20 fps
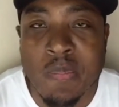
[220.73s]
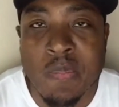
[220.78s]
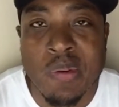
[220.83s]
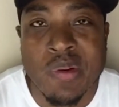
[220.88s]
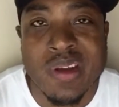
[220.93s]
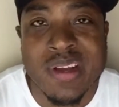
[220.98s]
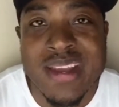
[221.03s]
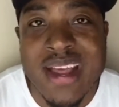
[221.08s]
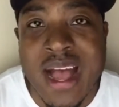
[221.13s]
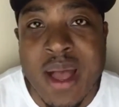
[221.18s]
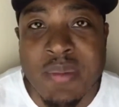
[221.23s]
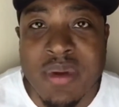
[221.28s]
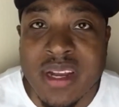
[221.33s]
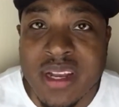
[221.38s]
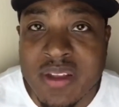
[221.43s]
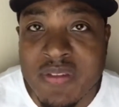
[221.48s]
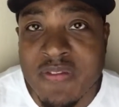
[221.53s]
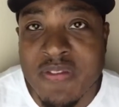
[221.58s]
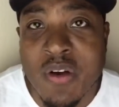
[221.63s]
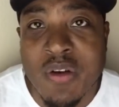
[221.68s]

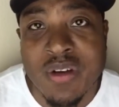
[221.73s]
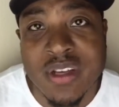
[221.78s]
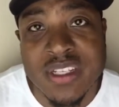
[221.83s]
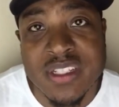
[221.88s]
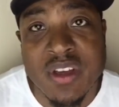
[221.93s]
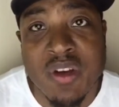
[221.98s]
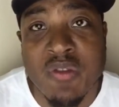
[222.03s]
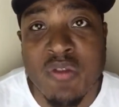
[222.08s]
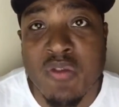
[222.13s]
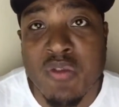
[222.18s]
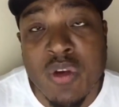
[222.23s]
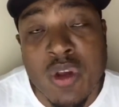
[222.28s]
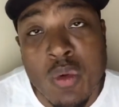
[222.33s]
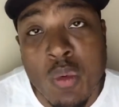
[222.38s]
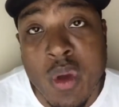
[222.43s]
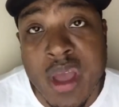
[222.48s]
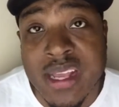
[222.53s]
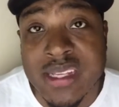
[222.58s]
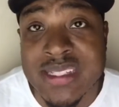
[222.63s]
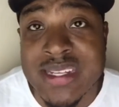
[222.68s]
predominantly focus on free
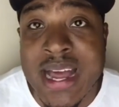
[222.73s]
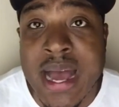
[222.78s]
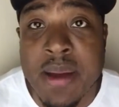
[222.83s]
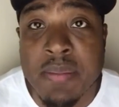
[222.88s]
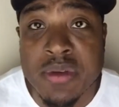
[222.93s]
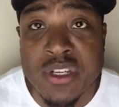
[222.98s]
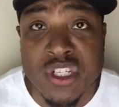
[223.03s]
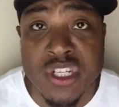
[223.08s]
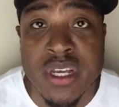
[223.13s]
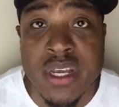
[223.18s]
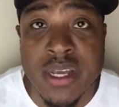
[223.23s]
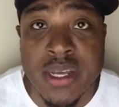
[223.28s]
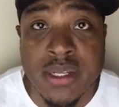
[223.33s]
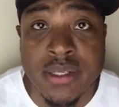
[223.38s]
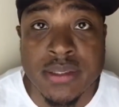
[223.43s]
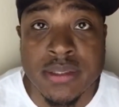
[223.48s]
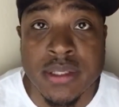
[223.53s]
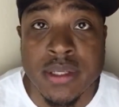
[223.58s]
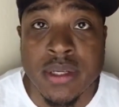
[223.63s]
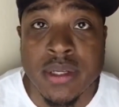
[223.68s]
weights, not
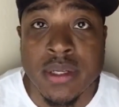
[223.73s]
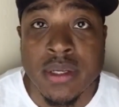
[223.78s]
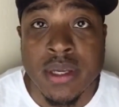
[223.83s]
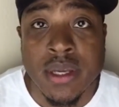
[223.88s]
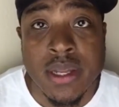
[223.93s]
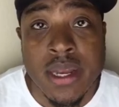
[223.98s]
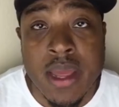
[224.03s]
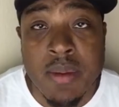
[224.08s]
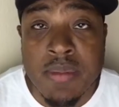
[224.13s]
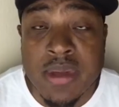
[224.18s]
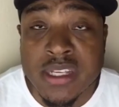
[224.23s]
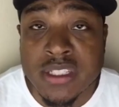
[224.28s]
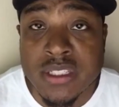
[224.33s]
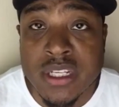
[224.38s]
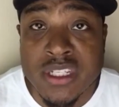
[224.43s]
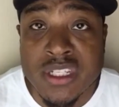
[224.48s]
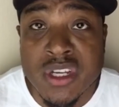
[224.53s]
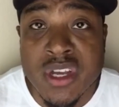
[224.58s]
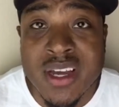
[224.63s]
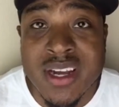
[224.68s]
machines. And that means
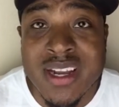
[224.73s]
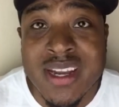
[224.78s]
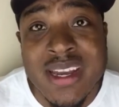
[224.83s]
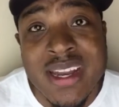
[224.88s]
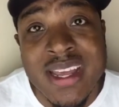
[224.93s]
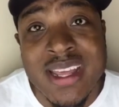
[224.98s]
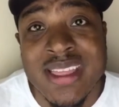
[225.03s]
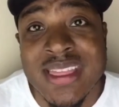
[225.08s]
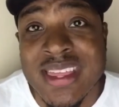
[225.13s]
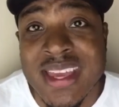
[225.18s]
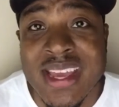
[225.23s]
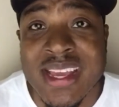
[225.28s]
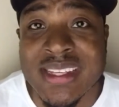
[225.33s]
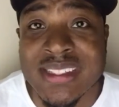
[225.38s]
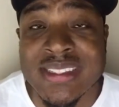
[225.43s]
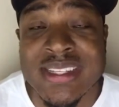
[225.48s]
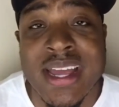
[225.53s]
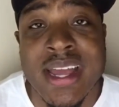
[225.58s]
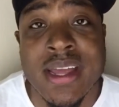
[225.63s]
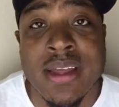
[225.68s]
that you're gonna need
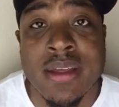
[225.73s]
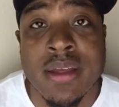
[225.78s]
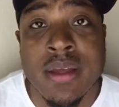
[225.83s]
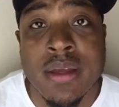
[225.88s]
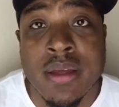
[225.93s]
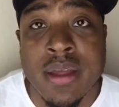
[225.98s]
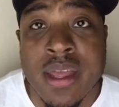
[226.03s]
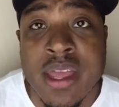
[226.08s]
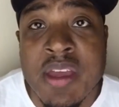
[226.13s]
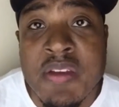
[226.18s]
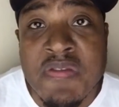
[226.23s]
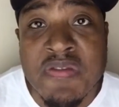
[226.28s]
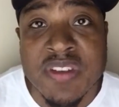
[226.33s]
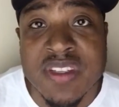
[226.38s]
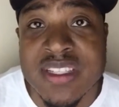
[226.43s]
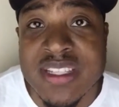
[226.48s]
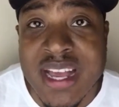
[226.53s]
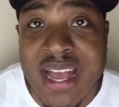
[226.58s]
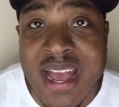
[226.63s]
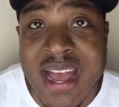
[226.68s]
things that
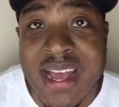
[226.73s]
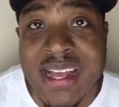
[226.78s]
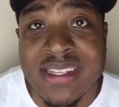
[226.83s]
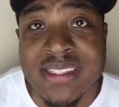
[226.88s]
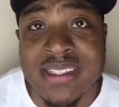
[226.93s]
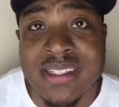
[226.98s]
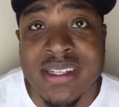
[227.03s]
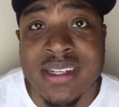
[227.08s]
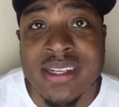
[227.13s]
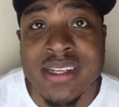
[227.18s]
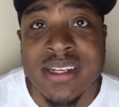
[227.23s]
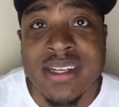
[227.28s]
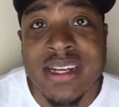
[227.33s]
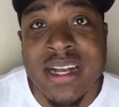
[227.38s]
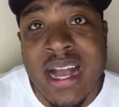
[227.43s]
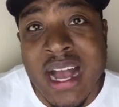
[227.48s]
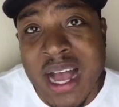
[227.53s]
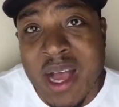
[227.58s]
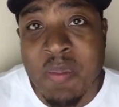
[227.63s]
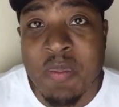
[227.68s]
emphasize
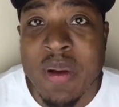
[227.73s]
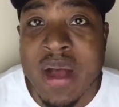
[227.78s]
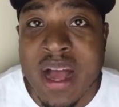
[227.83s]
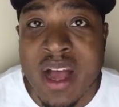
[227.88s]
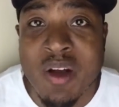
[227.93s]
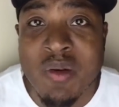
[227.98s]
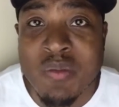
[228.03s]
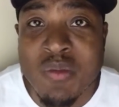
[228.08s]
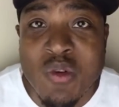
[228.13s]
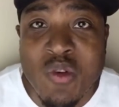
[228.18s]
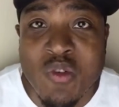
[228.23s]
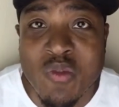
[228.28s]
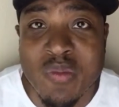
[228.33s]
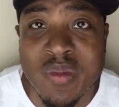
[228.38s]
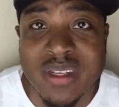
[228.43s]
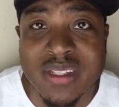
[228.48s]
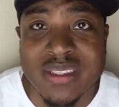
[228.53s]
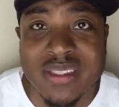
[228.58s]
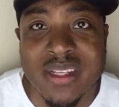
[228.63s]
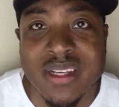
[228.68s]
compound
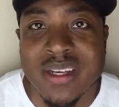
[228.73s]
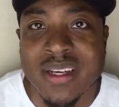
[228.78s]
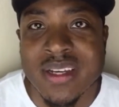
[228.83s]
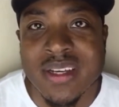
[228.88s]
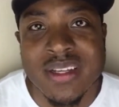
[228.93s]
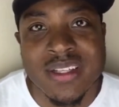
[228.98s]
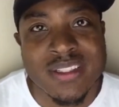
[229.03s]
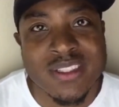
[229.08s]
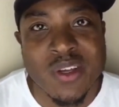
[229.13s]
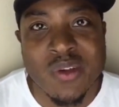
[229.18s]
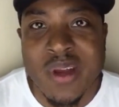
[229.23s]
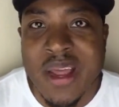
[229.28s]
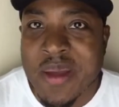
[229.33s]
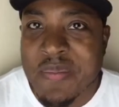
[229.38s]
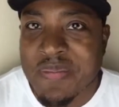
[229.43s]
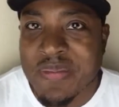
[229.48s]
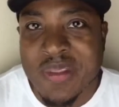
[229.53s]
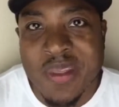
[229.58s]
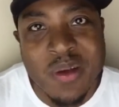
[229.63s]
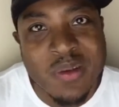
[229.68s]
movements. So
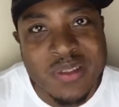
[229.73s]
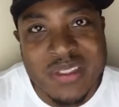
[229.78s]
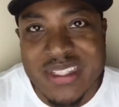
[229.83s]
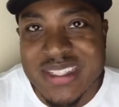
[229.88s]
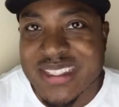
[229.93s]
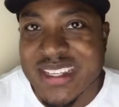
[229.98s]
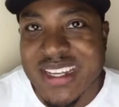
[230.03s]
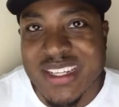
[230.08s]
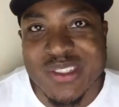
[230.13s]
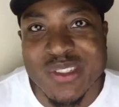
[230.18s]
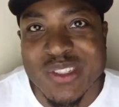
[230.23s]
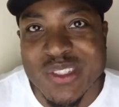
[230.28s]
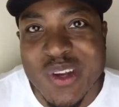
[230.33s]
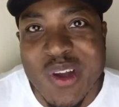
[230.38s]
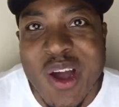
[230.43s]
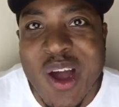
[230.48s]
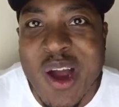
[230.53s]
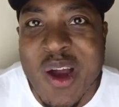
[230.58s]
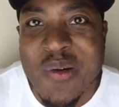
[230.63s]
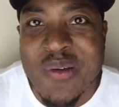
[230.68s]
that those essentials
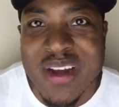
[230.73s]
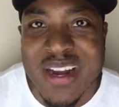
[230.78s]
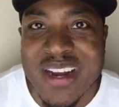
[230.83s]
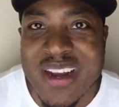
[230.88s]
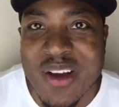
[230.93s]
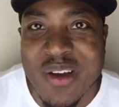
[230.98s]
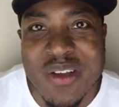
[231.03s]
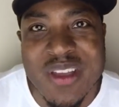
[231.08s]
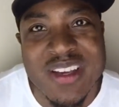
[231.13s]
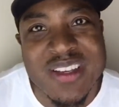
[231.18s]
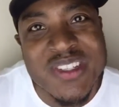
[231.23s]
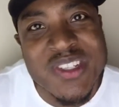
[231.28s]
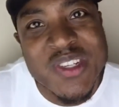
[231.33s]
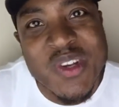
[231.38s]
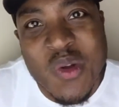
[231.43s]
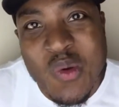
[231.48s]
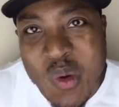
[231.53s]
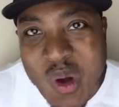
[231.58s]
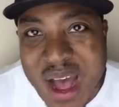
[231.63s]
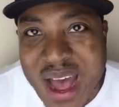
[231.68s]
you already know, your
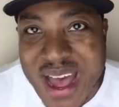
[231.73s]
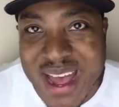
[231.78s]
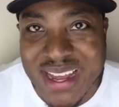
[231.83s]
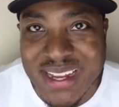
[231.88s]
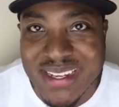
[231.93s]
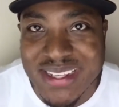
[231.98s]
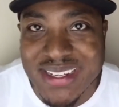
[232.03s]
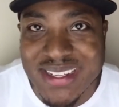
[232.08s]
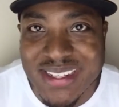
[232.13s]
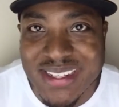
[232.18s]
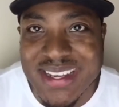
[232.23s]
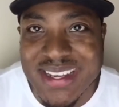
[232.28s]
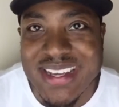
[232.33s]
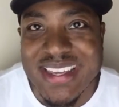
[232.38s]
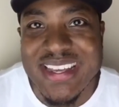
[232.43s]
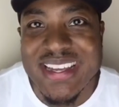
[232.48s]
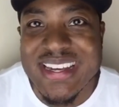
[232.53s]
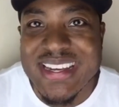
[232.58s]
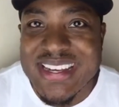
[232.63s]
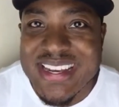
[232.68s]
squat,
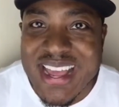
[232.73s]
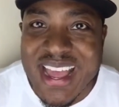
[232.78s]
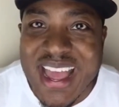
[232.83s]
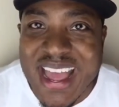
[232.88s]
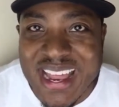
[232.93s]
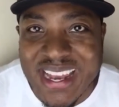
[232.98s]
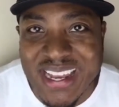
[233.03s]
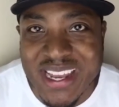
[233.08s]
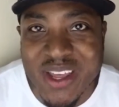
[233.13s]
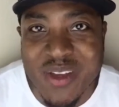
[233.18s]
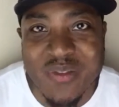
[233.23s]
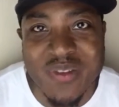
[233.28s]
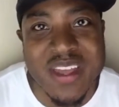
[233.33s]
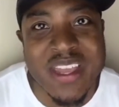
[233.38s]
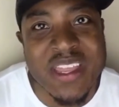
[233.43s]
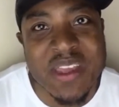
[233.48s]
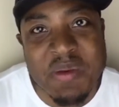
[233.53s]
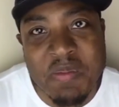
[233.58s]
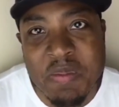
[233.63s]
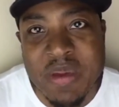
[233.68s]
your deadlift,
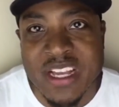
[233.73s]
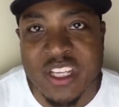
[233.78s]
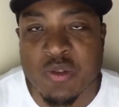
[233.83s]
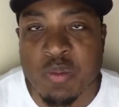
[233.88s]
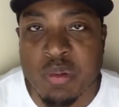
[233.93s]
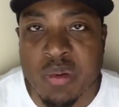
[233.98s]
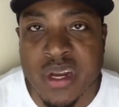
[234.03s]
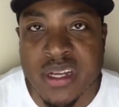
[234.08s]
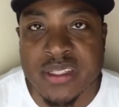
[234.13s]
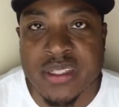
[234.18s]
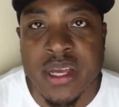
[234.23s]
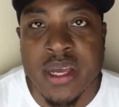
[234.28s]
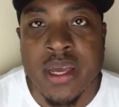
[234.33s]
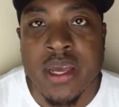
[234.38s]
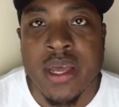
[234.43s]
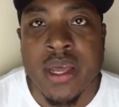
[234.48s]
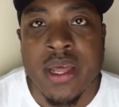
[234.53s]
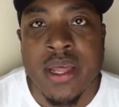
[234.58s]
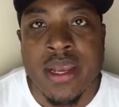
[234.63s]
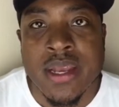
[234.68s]
and your bench press.
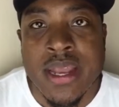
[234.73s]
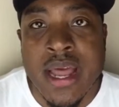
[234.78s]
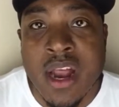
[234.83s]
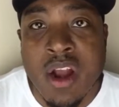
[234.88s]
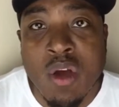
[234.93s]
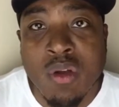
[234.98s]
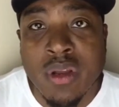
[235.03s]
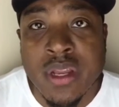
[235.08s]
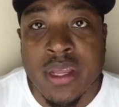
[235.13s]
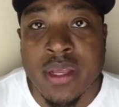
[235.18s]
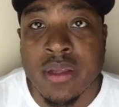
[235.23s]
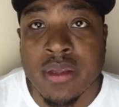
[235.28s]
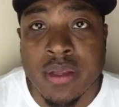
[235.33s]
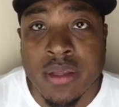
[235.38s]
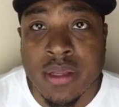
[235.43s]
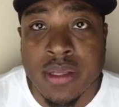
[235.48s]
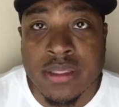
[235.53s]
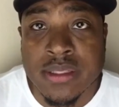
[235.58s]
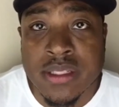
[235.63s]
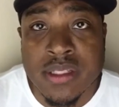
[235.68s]
Not only
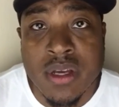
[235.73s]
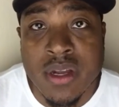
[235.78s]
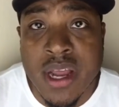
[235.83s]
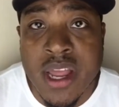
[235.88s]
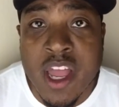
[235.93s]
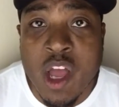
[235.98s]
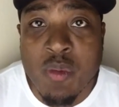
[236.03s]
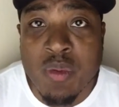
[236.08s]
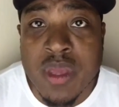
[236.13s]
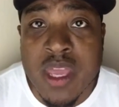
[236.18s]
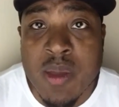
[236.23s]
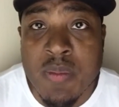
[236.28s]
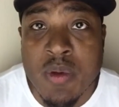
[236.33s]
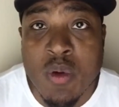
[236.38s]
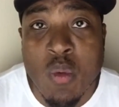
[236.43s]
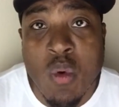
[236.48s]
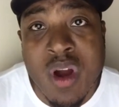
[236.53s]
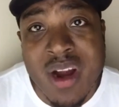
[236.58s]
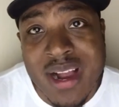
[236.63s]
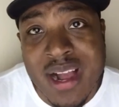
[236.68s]
is this going to help keep
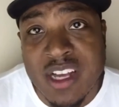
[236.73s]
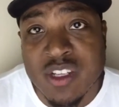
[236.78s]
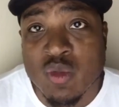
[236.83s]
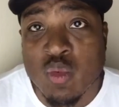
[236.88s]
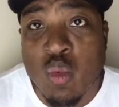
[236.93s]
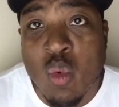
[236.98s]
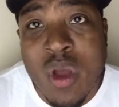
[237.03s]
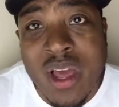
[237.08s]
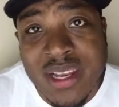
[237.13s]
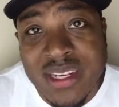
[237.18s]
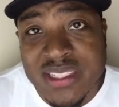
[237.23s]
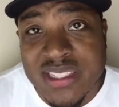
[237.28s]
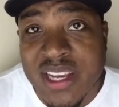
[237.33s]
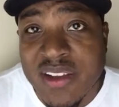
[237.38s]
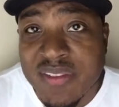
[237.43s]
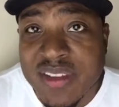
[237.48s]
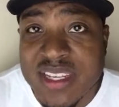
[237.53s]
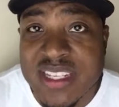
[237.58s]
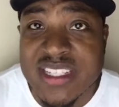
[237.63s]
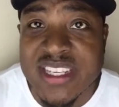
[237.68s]
your workouts
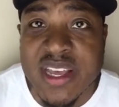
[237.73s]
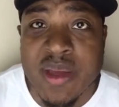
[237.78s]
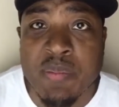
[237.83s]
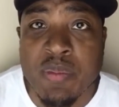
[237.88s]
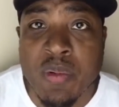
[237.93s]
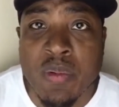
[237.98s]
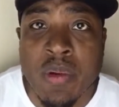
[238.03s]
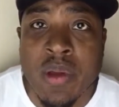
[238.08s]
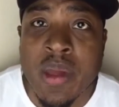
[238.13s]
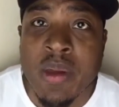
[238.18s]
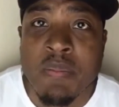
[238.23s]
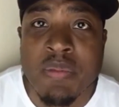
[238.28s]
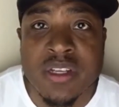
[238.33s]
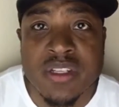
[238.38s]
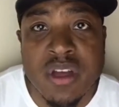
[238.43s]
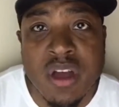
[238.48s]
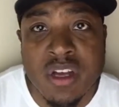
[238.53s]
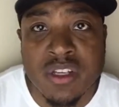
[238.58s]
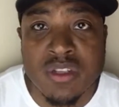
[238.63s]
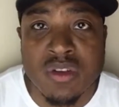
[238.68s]
relatively simple, but
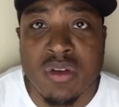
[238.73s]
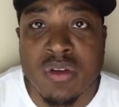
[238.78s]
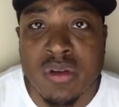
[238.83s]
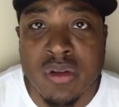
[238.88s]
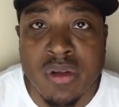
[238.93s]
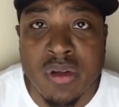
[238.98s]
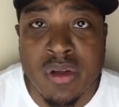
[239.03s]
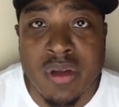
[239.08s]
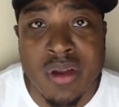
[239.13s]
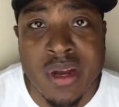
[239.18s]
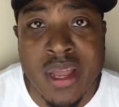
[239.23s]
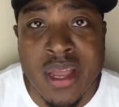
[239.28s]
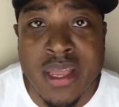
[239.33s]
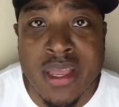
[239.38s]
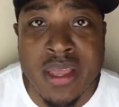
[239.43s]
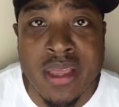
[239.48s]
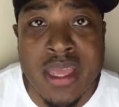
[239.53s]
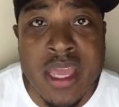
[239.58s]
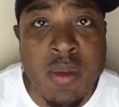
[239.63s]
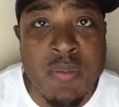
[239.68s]
it's also going to
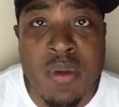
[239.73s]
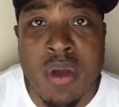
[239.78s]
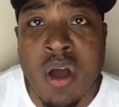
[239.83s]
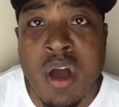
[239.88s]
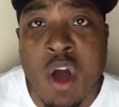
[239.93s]
keep your